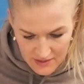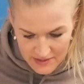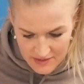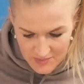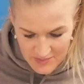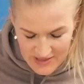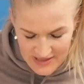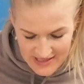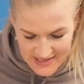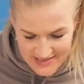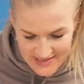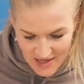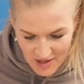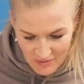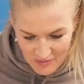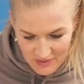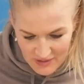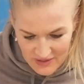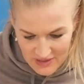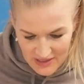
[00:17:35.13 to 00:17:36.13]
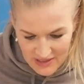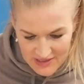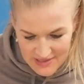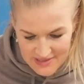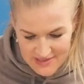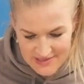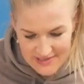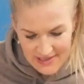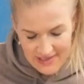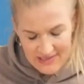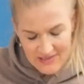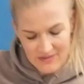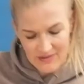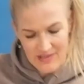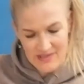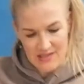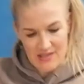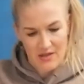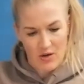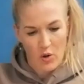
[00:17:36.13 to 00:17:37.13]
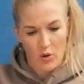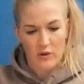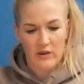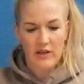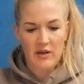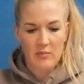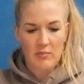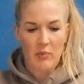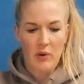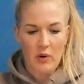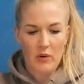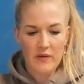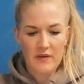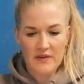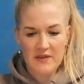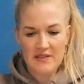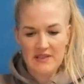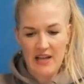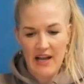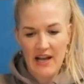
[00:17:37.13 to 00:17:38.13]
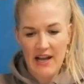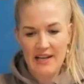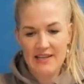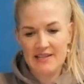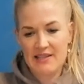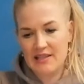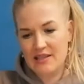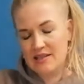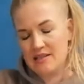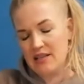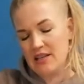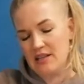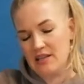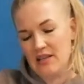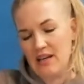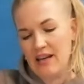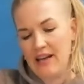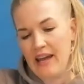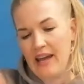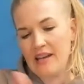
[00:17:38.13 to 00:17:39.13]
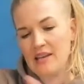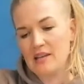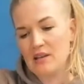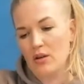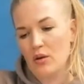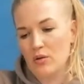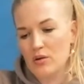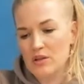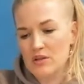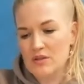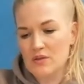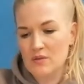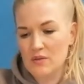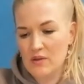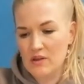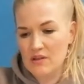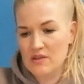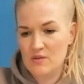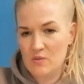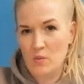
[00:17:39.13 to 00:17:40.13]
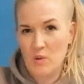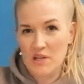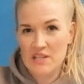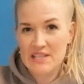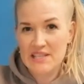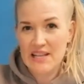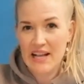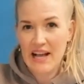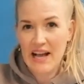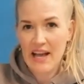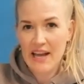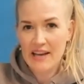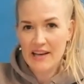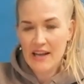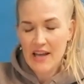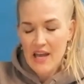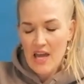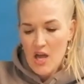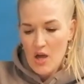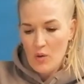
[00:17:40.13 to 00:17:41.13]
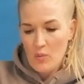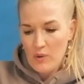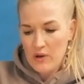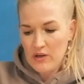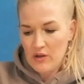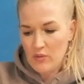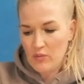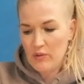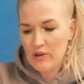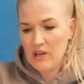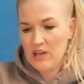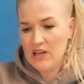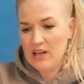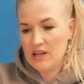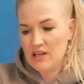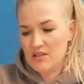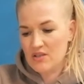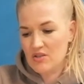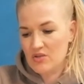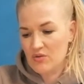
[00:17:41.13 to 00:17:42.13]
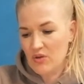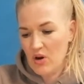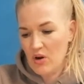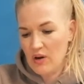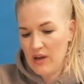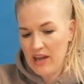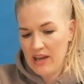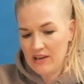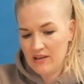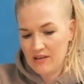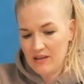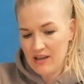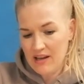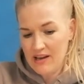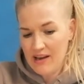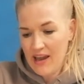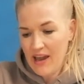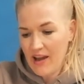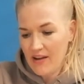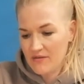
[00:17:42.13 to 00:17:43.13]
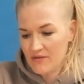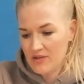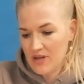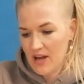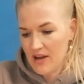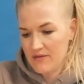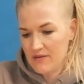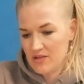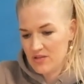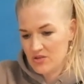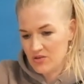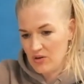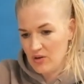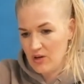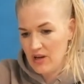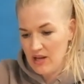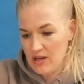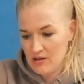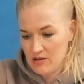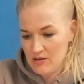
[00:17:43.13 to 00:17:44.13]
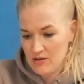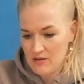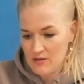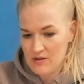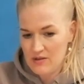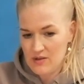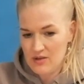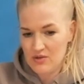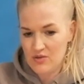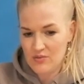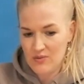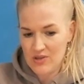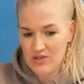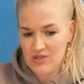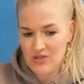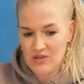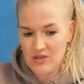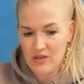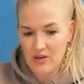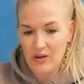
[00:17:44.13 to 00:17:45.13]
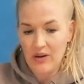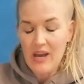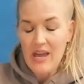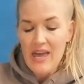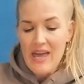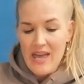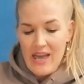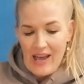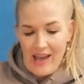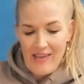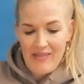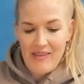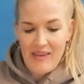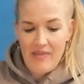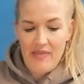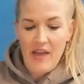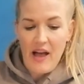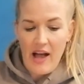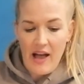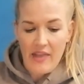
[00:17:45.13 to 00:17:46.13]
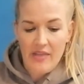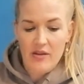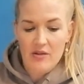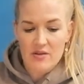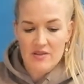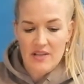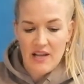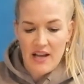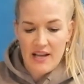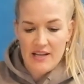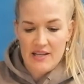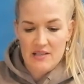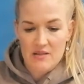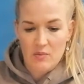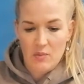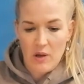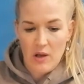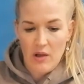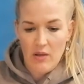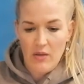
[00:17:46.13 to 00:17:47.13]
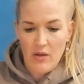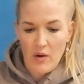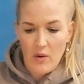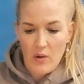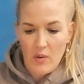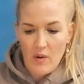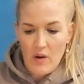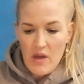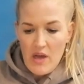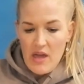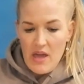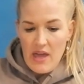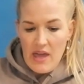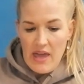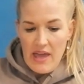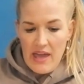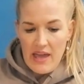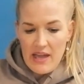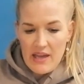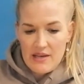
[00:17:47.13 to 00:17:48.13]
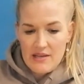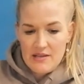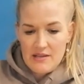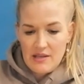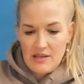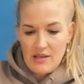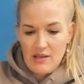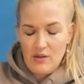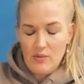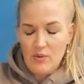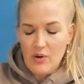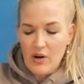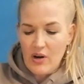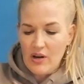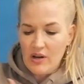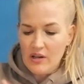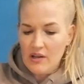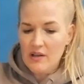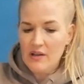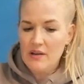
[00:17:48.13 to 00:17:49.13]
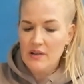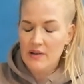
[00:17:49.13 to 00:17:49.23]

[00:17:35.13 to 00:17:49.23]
To me, that's not really a decisiveness. It's holding both sides, and it's again denoting to this one side where you really got a strong handle and have to have a strong handle on the situation here, and then the other side as well, though, and you are